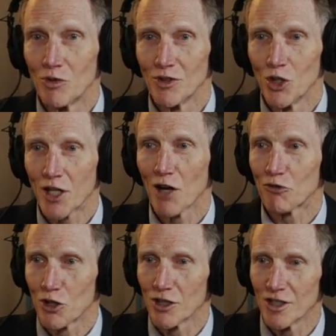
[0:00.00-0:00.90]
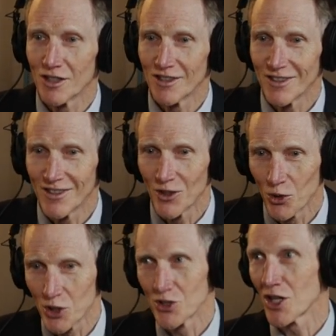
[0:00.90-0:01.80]
look out for the
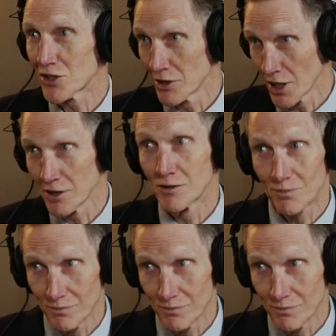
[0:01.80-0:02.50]
organization that I'd